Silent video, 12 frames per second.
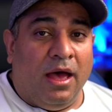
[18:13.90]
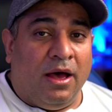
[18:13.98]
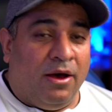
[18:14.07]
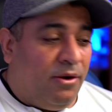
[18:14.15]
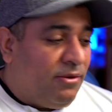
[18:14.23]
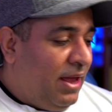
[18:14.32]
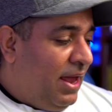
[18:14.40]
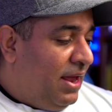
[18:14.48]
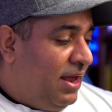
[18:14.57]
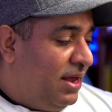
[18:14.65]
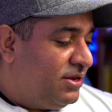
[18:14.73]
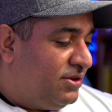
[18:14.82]

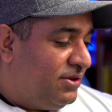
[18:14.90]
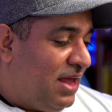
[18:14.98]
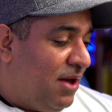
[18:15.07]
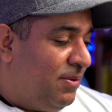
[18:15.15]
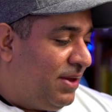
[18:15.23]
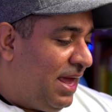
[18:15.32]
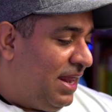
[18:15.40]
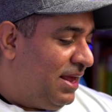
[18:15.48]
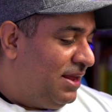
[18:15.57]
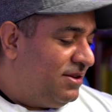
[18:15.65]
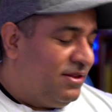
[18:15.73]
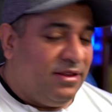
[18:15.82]
Okay, so now we're getting
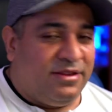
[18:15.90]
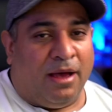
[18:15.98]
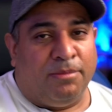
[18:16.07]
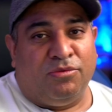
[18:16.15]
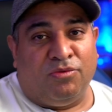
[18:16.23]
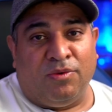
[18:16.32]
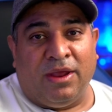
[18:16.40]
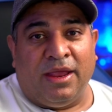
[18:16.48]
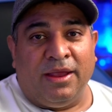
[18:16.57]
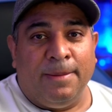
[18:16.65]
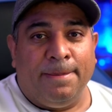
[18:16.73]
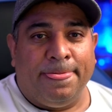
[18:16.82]
into the top
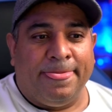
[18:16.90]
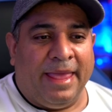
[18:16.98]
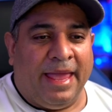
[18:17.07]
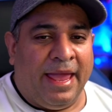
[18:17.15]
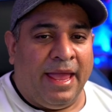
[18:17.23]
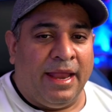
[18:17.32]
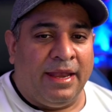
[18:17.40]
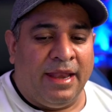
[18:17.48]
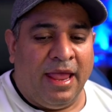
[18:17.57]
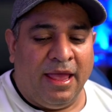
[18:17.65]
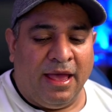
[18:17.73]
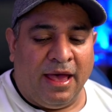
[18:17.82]
three. And
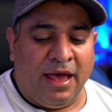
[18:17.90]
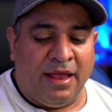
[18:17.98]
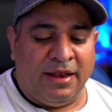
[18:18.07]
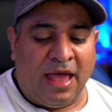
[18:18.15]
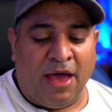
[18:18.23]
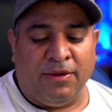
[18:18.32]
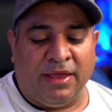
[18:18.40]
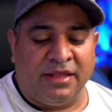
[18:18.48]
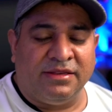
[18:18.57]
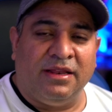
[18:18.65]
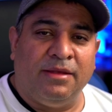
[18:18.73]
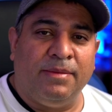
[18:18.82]
uh, now it
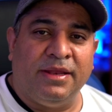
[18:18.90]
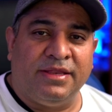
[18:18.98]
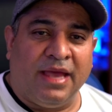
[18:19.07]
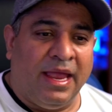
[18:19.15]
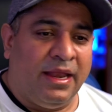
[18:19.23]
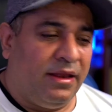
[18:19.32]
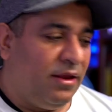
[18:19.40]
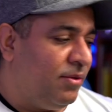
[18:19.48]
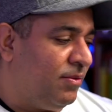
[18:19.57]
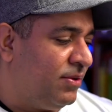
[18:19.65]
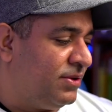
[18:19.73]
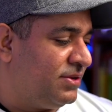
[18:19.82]
gets a little bit tight. It
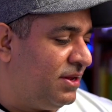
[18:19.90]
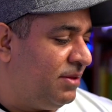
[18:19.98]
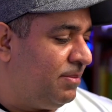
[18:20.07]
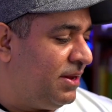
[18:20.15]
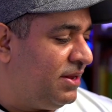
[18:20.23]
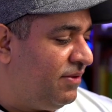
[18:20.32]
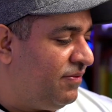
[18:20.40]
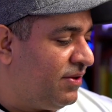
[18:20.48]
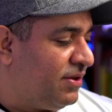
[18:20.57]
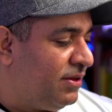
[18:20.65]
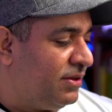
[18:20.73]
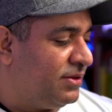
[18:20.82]
was a little bit
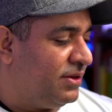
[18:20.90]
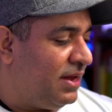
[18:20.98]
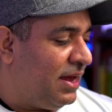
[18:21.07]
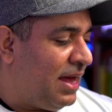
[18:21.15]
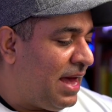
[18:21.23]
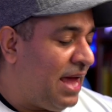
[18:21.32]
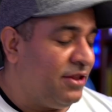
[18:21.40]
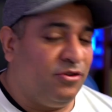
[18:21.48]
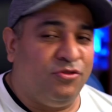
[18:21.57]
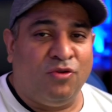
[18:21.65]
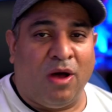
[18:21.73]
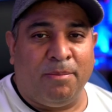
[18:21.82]
difficult. Uh, I had to
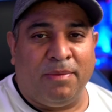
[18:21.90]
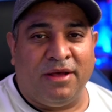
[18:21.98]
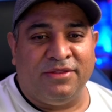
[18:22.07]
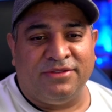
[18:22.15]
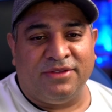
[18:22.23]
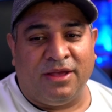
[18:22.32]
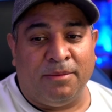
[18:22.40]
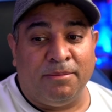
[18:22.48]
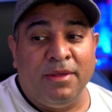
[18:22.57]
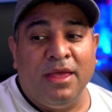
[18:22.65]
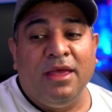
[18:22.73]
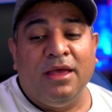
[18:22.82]
drop out some.
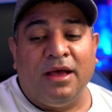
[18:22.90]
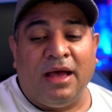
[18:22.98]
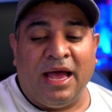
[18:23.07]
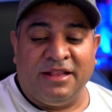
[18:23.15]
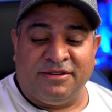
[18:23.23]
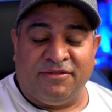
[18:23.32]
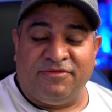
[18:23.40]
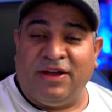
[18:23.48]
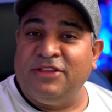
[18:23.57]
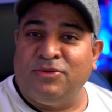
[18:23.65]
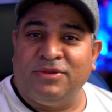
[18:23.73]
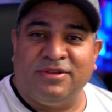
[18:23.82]
I had some
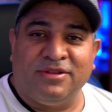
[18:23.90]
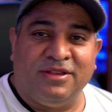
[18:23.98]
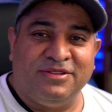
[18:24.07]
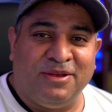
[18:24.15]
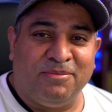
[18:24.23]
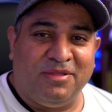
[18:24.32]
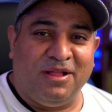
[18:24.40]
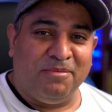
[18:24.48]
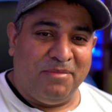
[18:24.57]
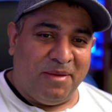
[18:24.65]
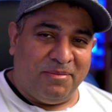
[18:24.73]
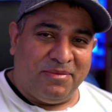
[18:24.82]
fights with some club
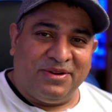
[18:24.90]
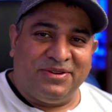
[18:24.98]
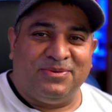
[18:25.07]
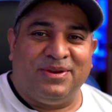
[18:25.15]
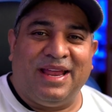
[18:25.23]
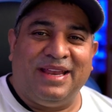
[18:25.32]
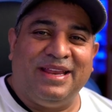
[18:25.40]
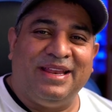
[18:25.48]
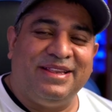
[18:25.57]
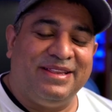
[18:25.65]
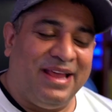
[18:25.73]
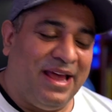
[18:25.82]
members when I did
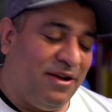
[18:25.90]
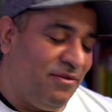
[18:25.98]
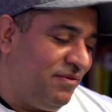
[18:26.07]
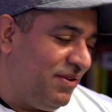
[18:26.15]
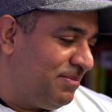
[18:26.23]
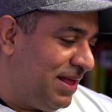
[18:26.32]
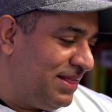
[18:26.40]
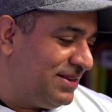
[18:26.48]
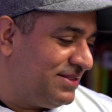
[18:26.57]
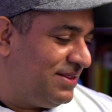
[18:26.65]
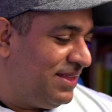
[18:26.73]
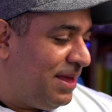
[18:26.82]
uh, reveal my
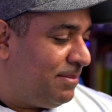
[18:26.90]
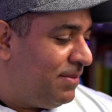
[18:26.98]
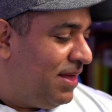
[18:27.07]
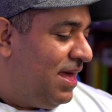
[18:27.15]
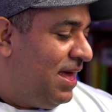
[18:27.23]
list to them.